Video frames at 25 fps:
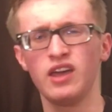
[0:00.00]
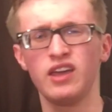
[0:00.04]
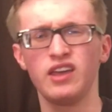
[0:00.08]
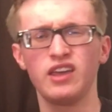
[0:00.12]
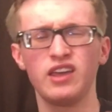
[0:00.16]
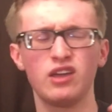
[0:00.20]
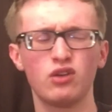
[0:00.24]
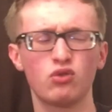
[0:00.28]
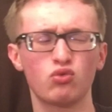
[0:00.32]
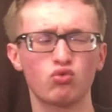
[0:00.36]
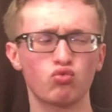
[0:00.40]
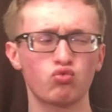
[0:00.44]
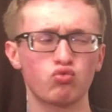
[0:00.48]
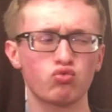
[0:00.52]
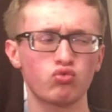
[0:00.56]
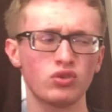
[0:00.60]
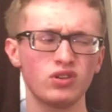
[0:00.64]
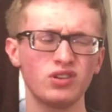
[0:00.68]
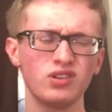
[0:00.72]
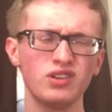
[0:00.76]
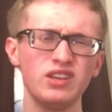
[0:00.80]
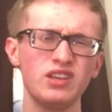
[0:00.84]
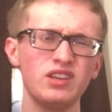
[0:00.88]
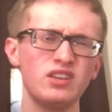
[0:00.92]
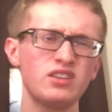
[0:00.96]
it
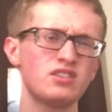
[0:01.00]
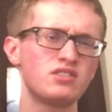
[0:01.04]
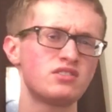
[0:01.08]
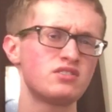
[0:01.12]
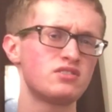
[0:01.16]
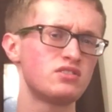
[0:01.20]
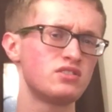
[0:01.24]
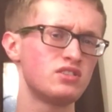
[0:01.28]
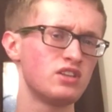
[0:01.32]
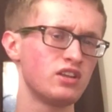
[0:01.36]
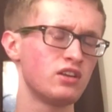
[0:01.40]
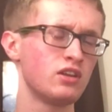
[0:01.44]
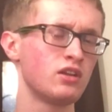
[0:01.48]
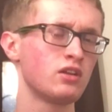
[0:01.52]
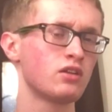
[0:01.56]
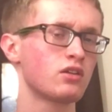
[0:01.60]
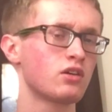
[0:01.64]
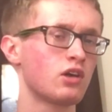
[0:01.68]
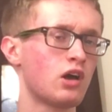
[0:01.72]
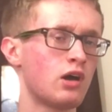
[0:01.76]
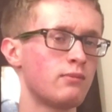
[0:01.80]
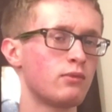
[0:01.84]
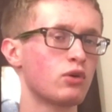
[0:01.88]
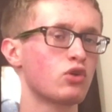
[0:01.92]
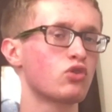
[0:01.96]
really didn't
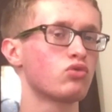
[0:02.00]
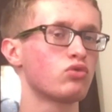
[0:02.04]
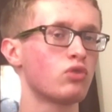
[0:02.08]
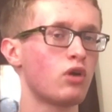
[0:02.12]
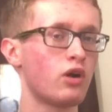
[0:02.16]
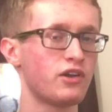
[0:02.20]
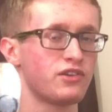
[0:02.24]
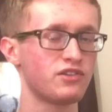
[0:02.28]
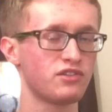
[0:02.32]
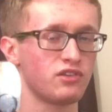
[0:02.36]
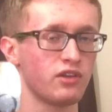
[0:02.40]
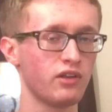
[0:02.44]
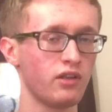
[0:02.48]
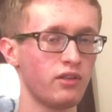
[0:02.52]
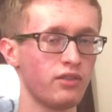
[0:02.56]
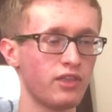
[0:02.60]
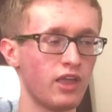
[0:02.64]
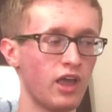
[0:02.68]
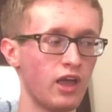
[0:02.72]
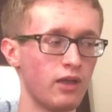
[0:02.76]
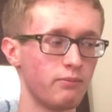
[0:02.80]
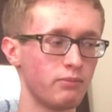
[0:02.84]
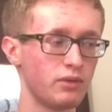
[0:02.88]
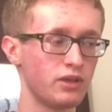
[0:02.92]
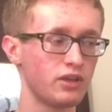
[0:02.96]
come across like
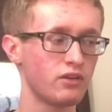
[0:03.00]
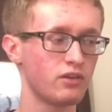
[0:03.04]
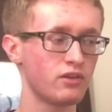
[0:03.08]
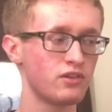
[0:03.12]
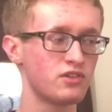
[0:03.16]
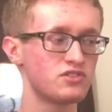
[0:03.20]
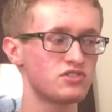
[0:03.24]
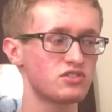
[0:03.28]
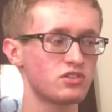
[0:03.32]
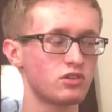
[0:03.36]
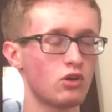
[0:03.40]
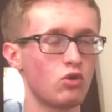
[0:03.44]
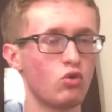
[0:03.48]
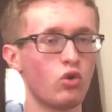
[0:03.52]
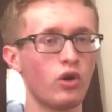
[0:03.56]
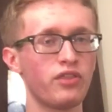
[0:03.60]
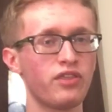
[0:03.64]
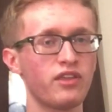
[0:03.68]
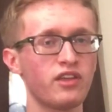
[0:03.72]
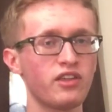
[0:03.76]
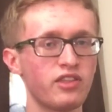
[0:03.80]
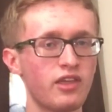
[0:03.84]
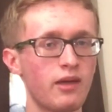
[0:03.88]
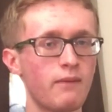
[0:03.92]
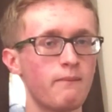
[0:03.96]
that, because, you know, I
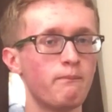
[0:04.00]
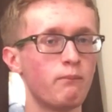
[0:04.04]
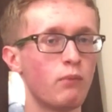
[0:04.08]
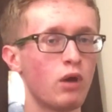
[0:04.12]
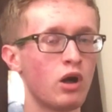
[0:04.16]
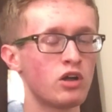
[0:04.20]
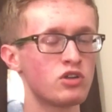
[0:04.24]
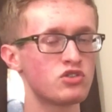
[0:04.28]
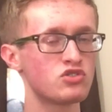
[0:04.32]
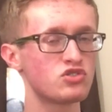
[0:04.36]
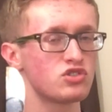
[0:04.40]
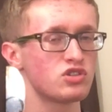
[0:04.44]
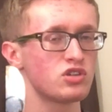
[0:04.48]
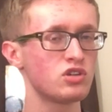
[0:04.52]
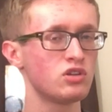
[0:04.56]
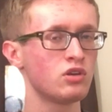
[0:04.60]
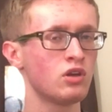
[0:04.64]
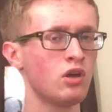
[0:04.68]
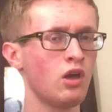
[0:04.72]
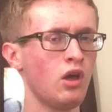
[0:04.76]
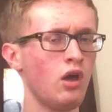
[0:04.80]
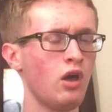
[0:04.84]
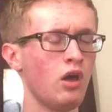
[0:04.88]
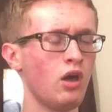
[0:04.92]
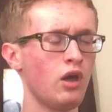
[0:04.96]
think that
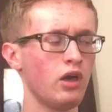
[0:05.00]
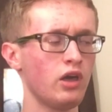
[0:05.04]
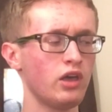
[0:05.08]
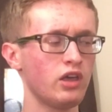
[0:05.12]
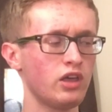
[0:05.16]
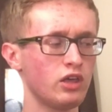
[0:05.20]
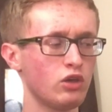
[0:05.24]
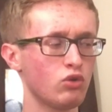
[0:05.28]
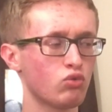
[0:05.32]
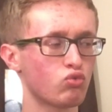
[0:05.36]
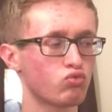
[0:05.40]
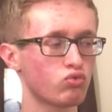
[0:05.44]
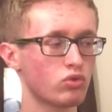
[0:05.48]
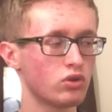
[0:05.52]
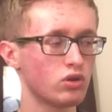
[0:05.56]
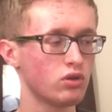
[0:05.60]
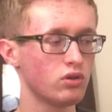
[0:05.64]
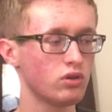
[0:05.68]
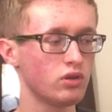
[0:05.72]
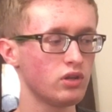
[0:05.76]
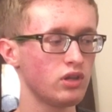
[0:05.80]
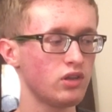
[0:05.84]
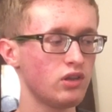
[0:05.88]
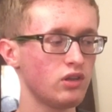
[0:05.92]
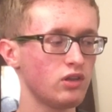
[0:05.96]
Manji, he
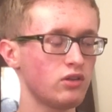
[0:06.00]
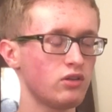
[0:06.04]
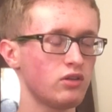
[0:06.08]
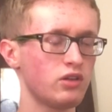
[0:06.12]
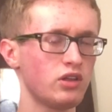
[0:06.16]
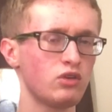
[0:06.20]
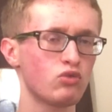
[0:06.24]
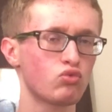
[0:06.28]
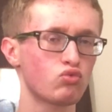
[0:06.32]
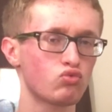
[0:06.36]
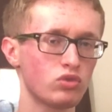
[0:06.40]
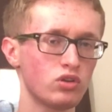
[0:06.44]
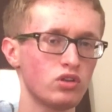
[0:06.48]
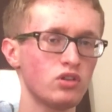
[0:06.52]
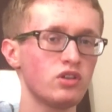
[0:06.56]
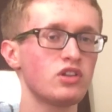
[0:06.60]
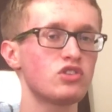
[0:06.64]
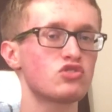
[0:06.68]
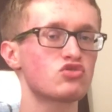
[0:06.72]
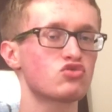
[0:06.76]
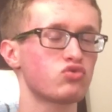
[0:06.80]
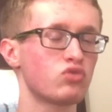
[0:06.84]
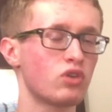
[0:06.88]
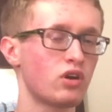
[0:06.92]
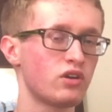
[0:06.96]
really
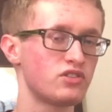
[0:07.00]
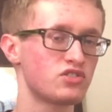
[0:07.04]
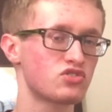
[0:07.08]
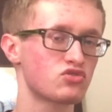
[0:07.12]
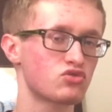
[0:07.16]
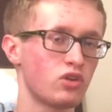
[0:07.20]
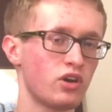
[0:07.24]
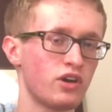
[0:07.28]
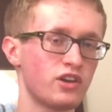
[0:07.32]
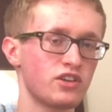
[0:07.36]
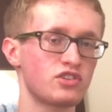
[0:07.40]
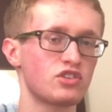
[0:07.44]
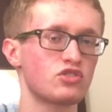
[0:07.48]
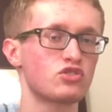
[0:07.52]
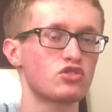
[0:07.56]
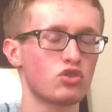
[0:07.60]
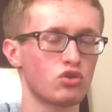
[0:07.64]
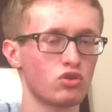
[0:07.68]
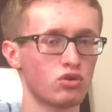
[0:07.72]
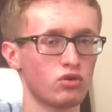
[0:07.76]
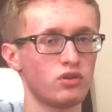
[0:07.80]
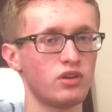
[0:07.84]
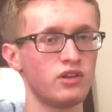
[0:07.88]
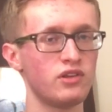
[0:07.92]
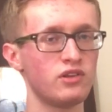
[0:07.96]
is trying to
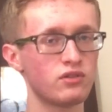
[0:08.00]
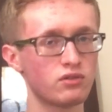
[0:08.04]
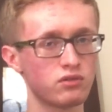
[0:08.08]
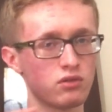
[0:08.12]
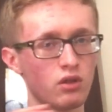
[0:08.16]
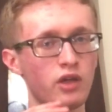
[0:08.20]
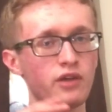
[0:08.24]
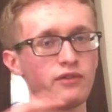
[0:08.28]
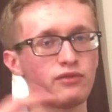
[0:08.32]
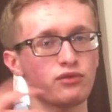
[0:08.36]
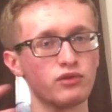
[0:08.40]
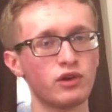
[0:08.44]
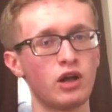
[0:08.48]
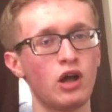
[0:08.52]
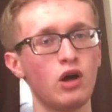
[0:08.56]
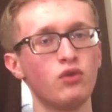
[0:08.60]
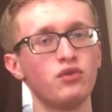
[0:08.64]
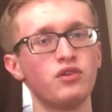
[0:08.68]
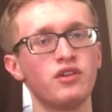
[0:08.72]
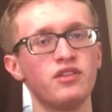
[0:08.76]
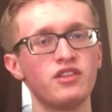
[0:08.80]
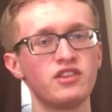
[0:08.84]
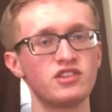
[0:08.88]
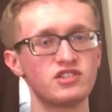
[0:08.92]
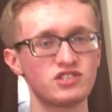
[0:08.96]
turn his life around
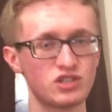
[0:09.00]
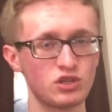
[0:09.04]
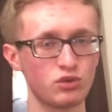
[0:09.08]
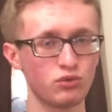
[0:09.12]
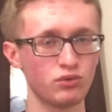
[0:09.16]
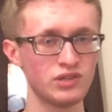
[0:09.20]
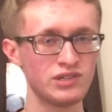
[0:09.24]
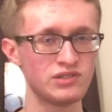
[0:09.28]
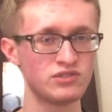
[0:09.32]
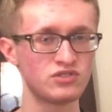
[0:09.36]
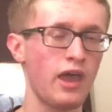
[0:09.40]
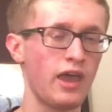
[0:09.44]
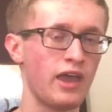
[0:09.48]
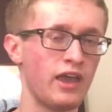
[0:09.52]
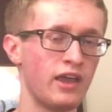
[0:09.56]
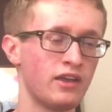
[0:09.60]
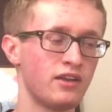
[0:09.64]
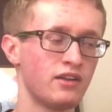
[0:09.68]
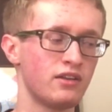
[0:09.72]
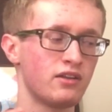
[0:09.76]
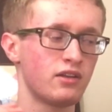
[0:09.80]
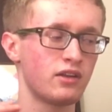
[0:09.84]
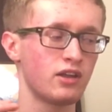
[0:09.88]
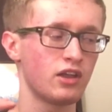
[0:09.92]
in the series, and